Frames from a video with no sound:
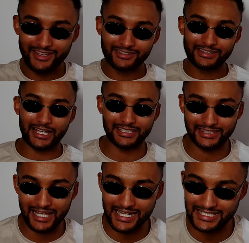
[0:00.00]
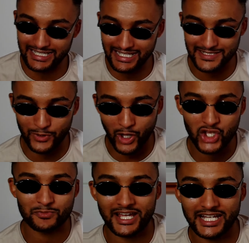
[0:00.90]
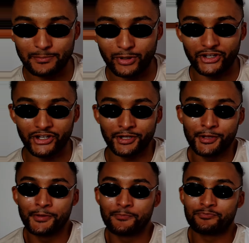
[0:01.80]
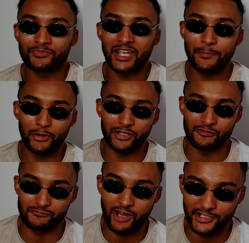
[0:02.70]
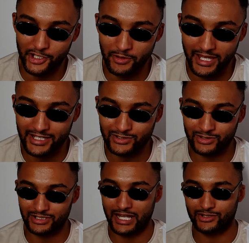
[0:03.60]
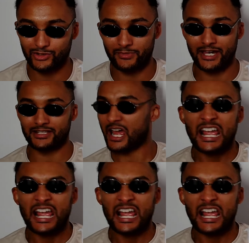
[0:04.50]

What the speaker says: Danny D's pots, man. He put the rhino hex on Daniel, man.